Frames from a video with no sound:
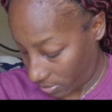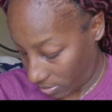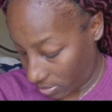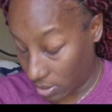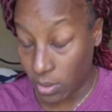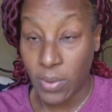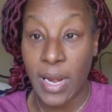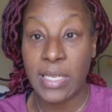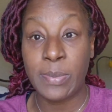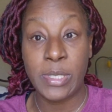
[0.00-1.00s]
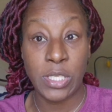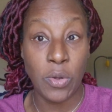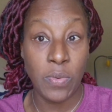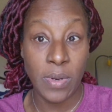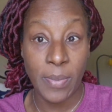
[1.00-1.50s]
the Lord has
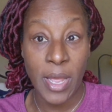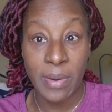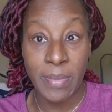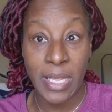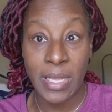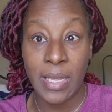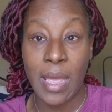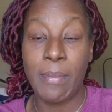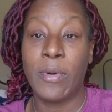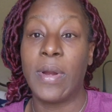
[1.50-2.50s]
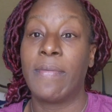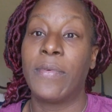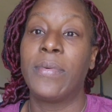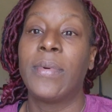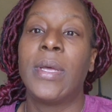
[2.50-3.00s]
bestowed upon me. I'm grateful.